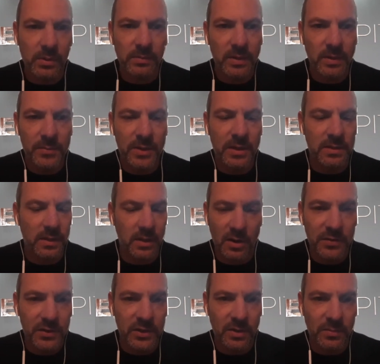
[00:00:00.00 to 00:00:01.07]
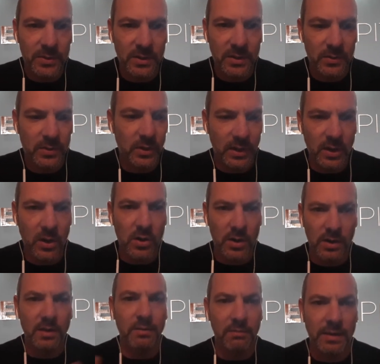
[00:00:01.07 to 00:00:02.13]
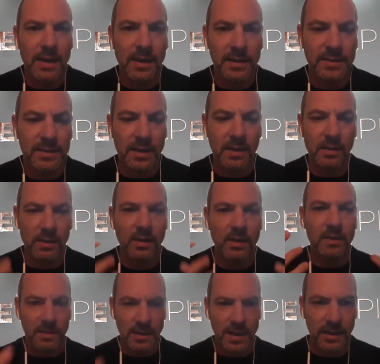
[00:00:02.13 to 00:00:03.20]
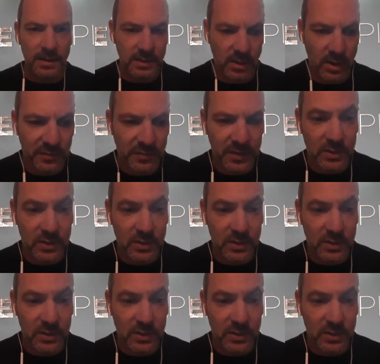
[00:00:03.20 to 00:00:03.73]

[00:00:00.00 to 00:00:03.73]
I mean, it's a coffee shop, so you can only really sell X coffees.